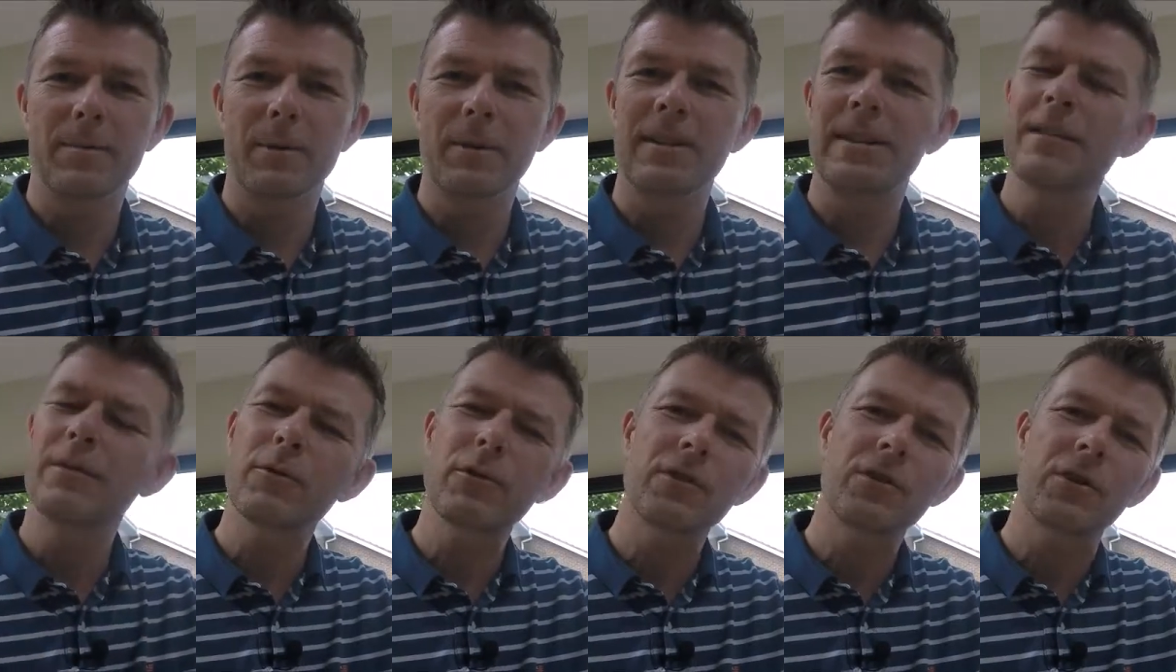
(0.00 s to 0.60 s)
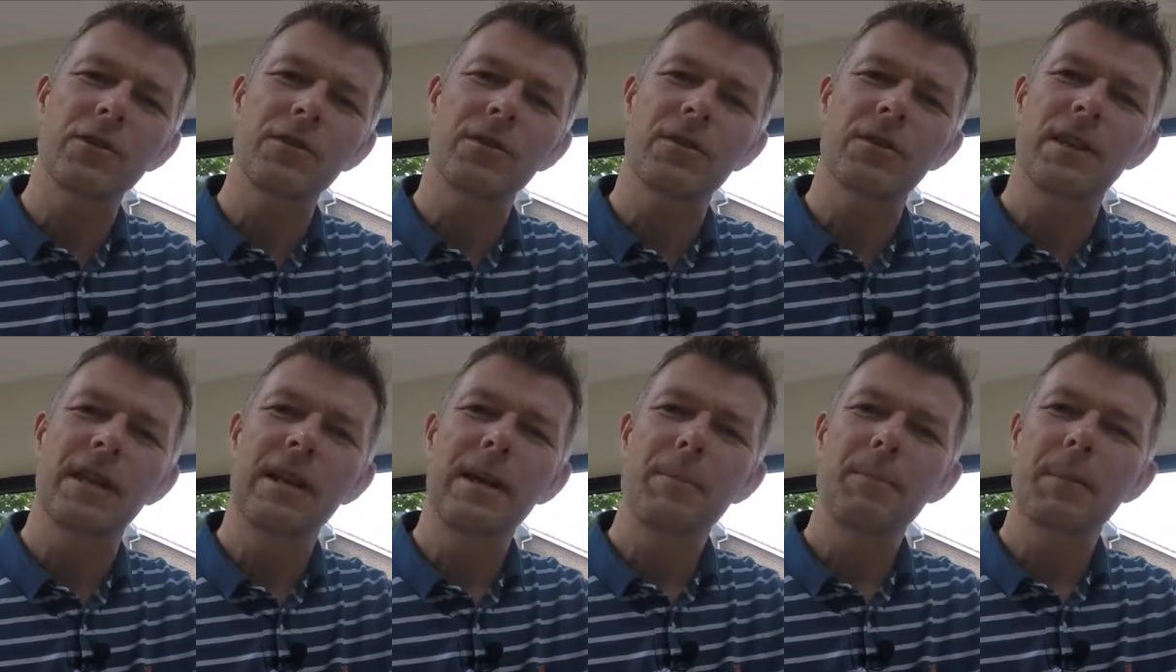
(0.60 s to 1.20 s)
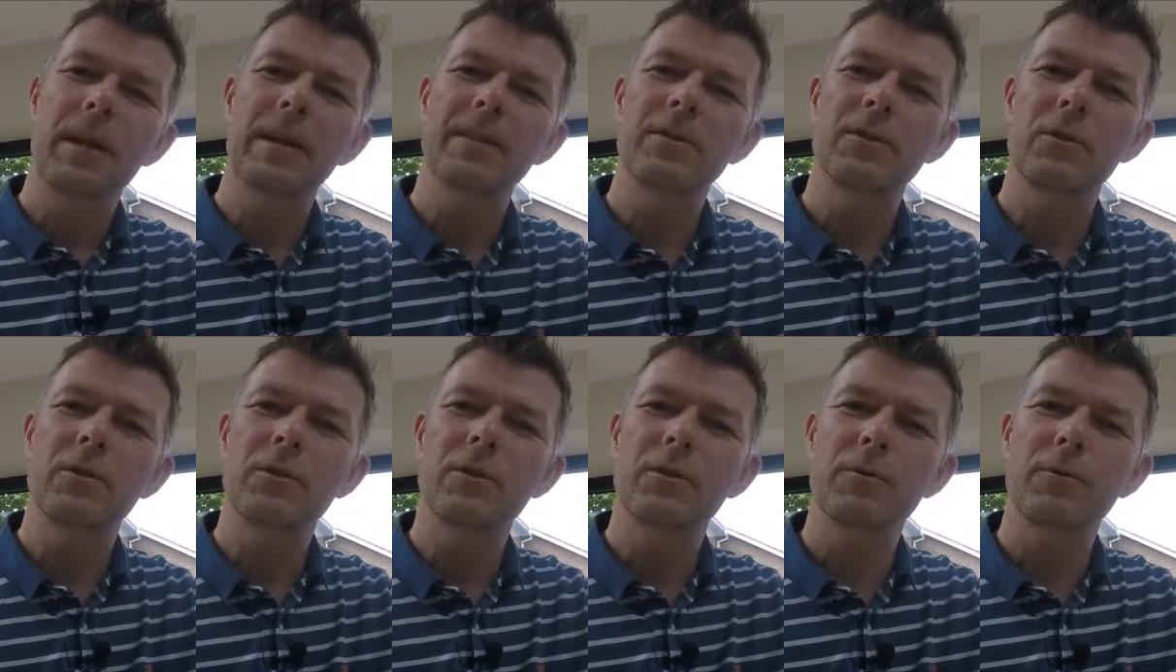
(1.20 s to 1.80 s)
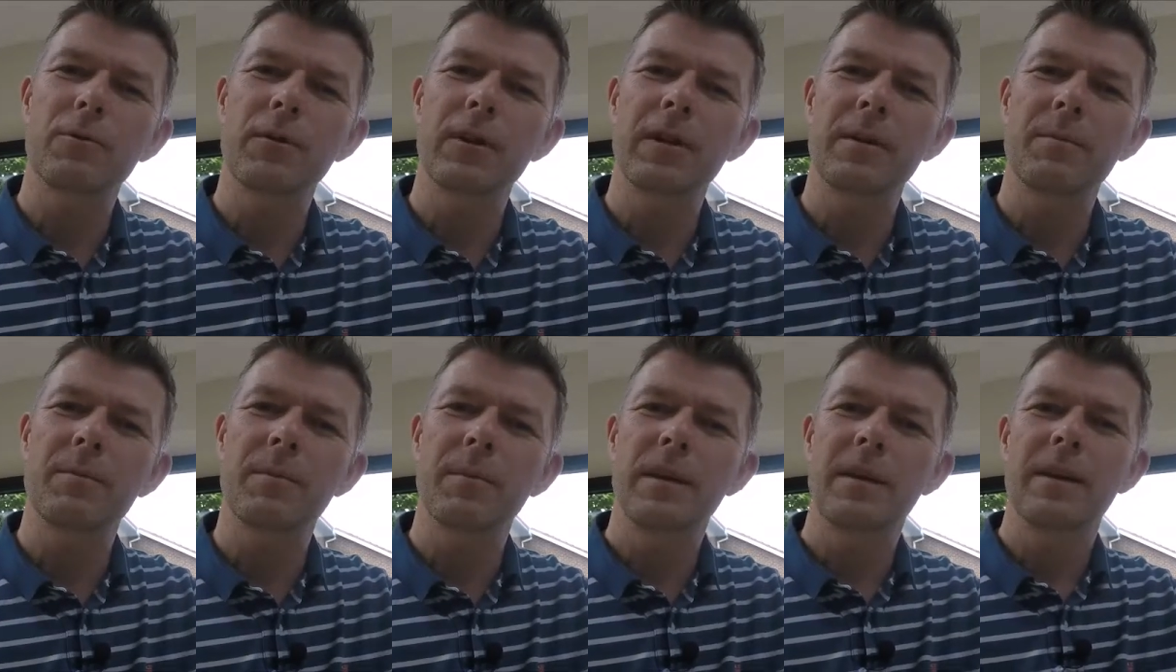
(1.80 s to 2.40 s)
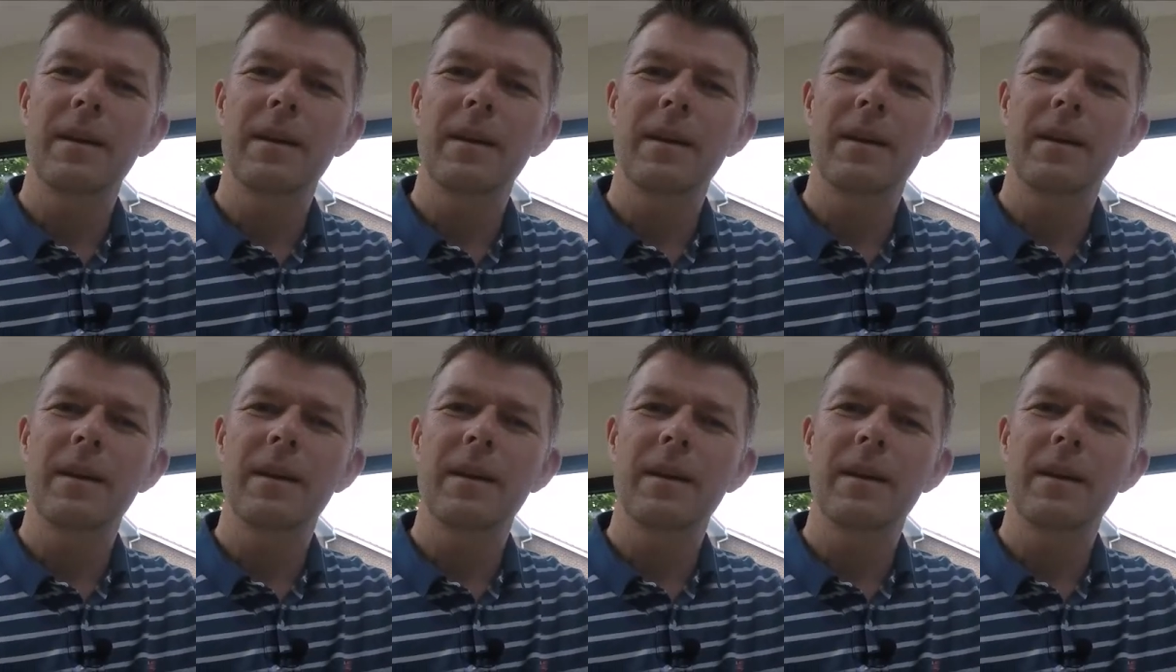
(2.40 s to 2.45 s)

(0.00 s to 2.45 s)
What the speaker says: But this was just a sort of a